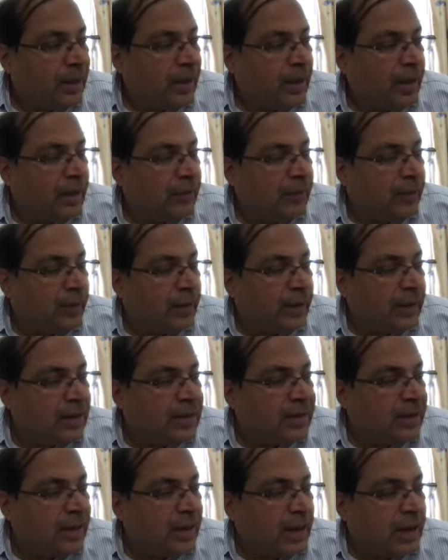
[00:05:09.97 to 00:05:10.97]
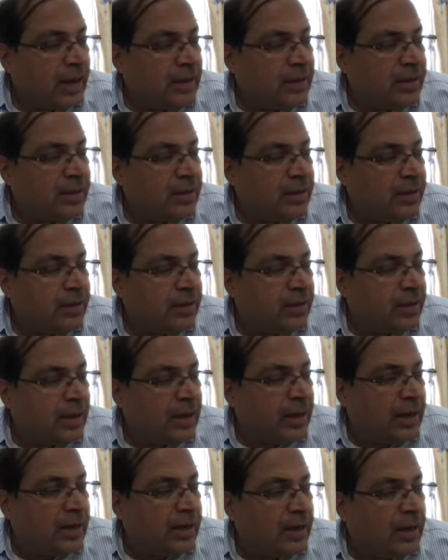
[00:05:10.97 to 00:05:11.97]
As far as the last
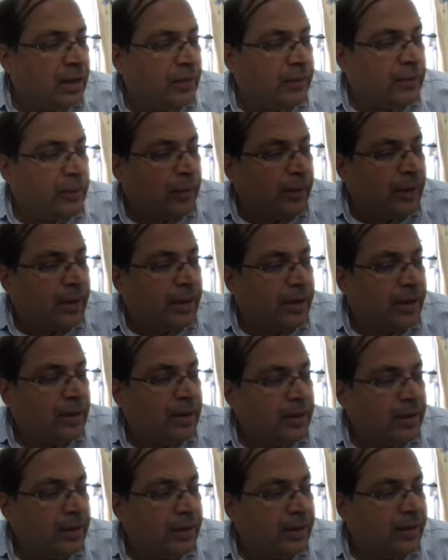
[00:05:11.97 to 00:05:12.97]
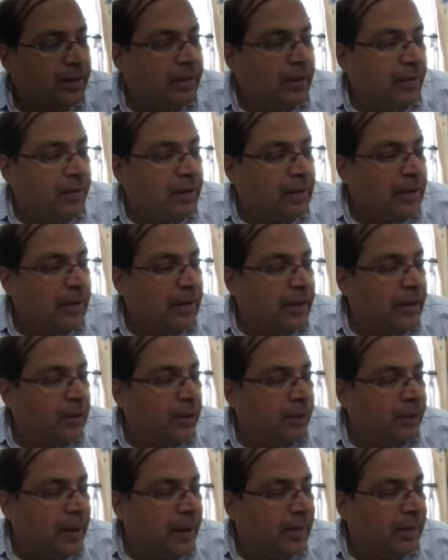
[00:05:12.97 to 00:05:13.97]
trading day of the week, 17th
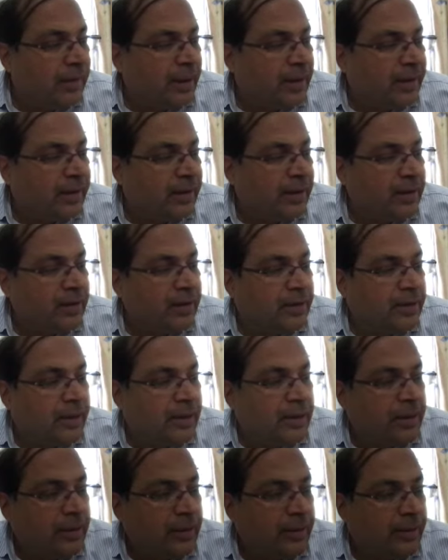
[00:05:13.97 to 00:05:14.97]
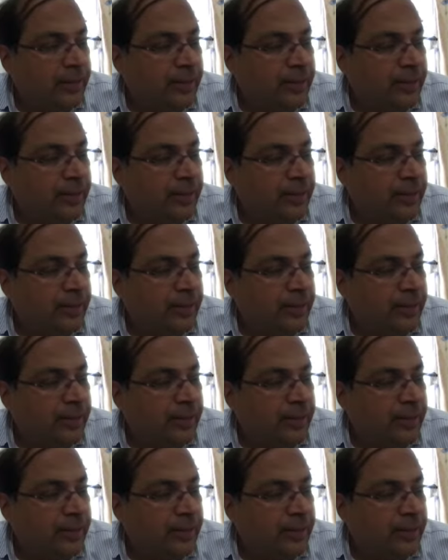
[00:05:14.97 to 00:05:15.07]
of April is concerned,